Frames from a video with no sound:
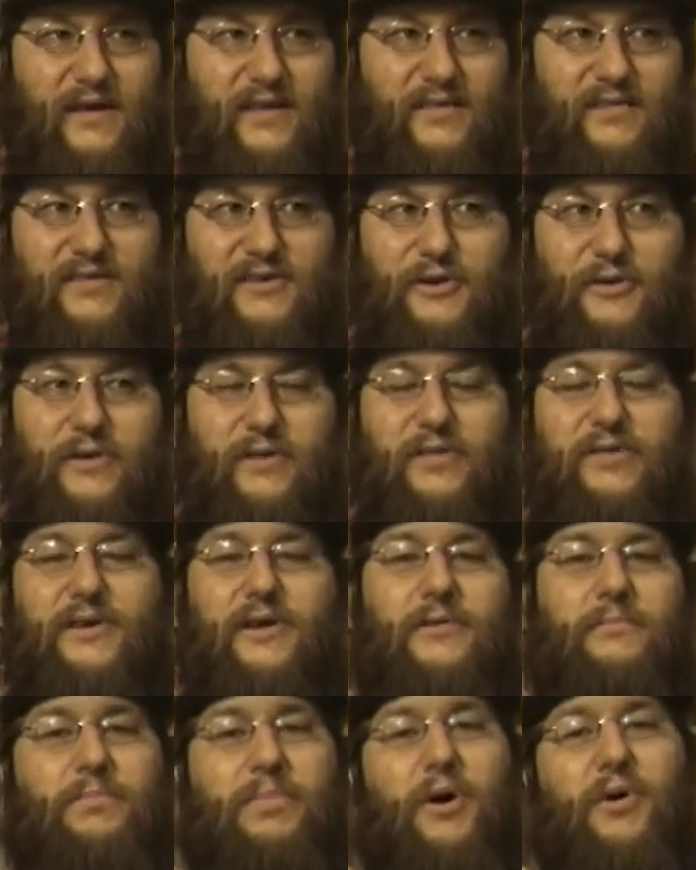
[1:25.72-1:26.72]
Considering
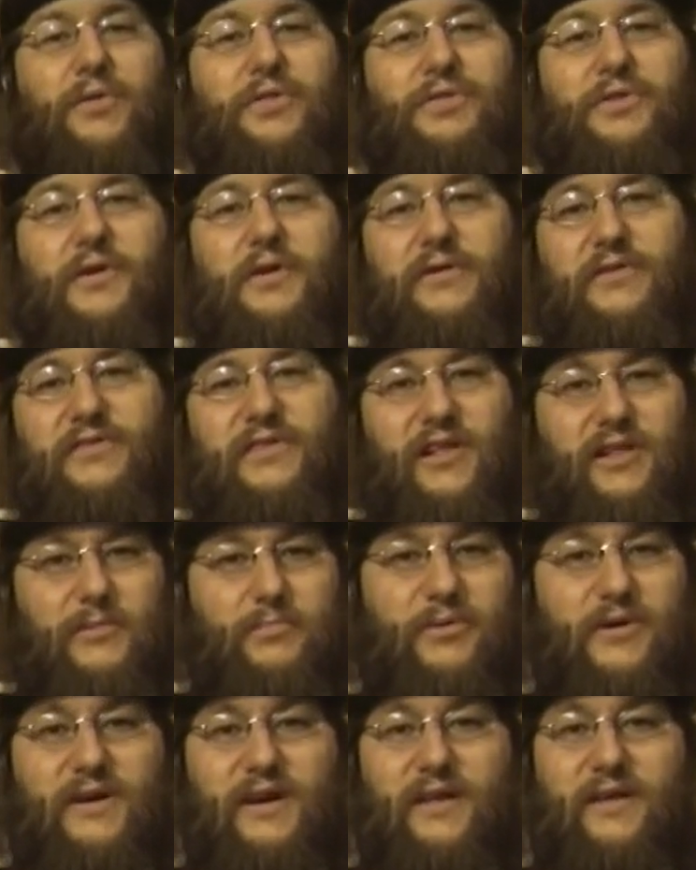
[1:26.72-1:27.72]
they're both are
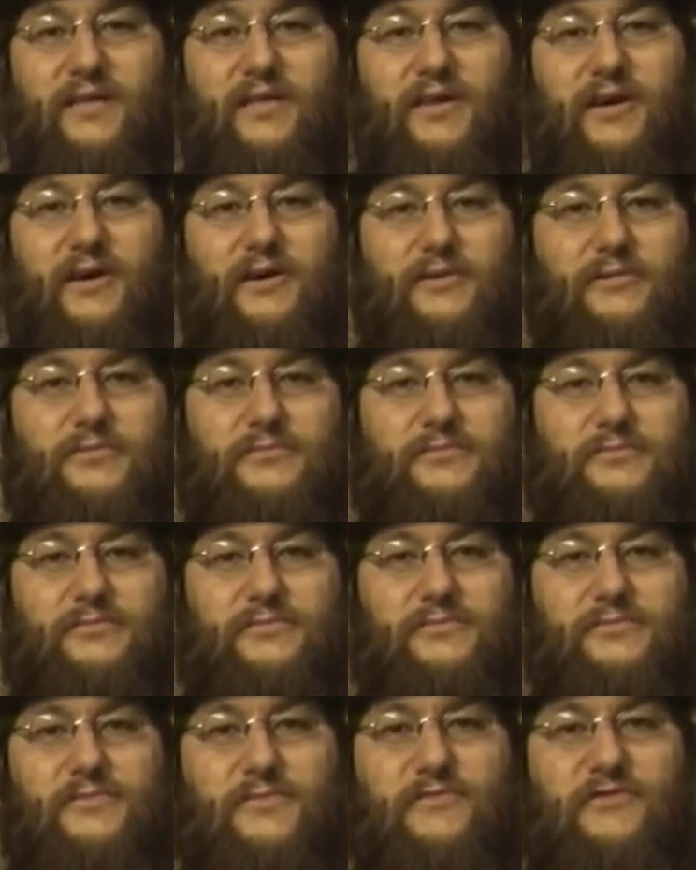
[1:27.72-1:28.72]
celebrating their
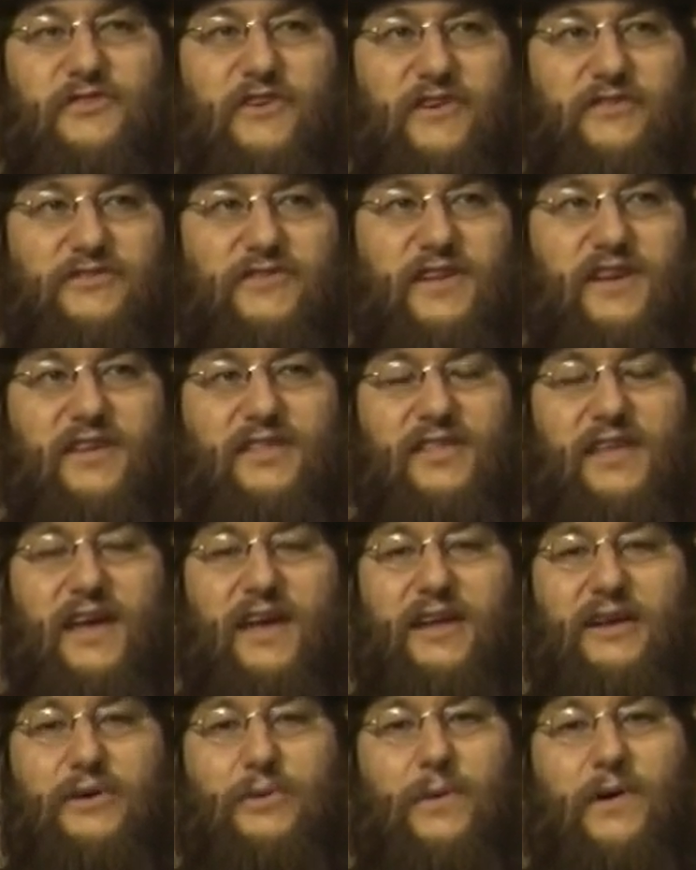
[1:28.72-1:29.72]
50th
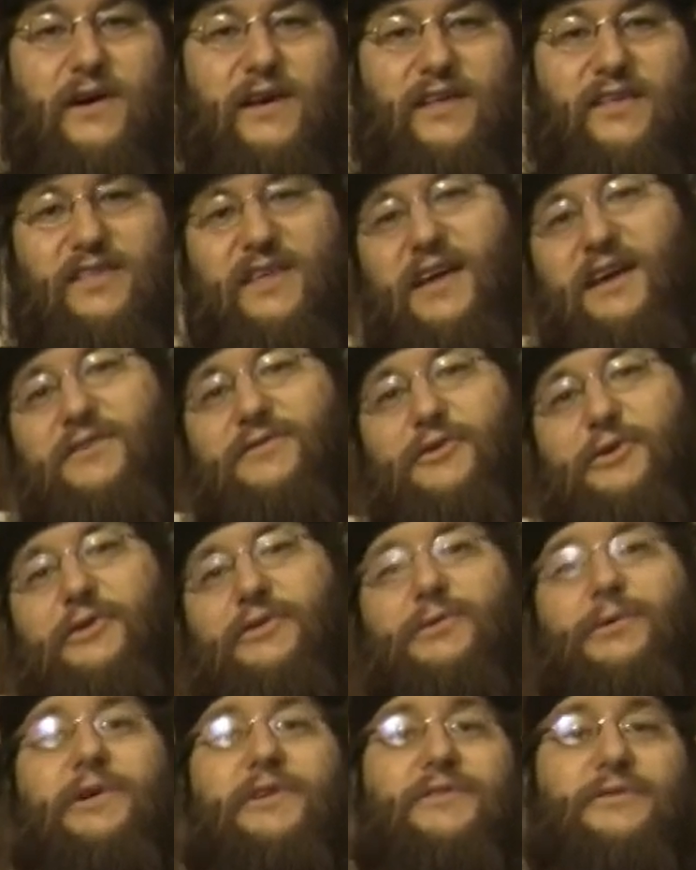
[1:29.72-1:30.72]
and 20th
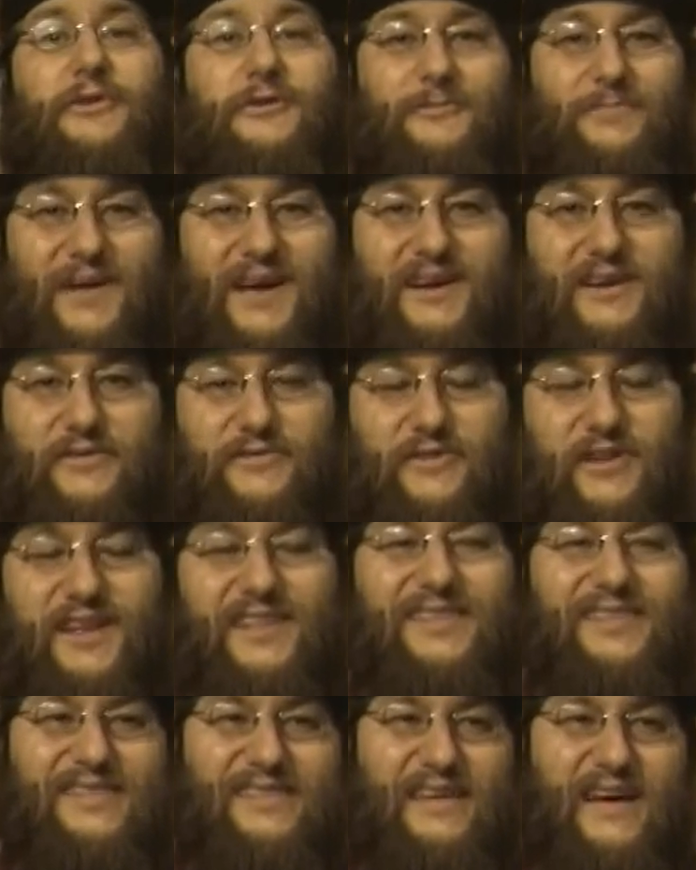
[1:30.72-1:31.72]
anniversaries
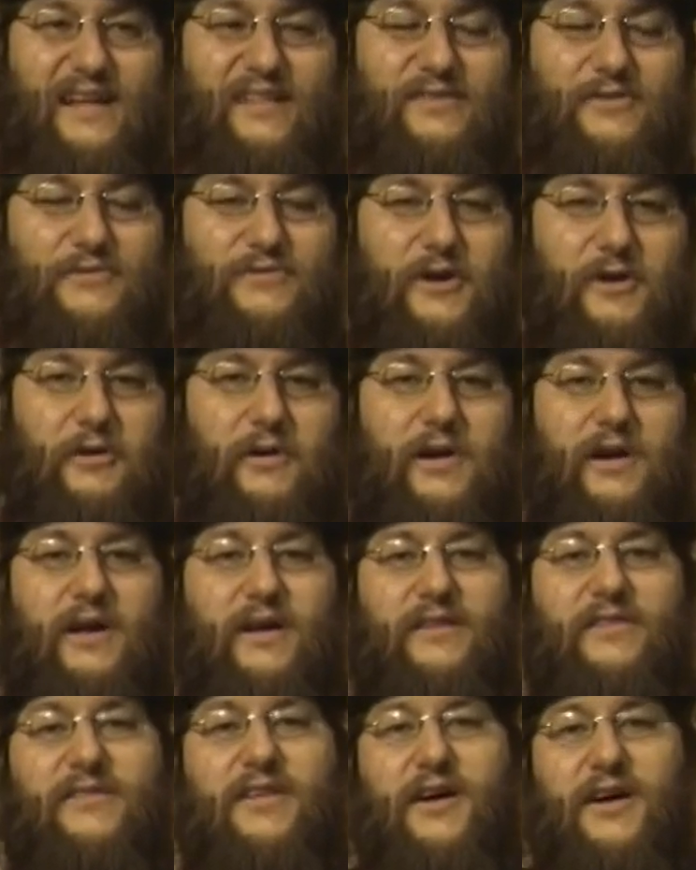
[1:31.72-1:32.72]
respectively, that's a very
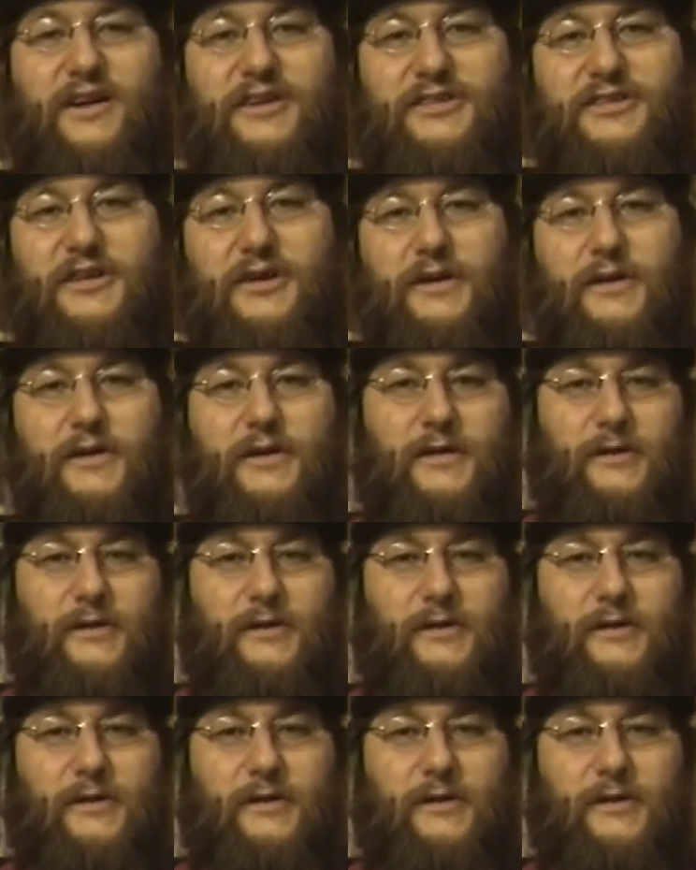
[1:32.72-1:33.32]
nice touch.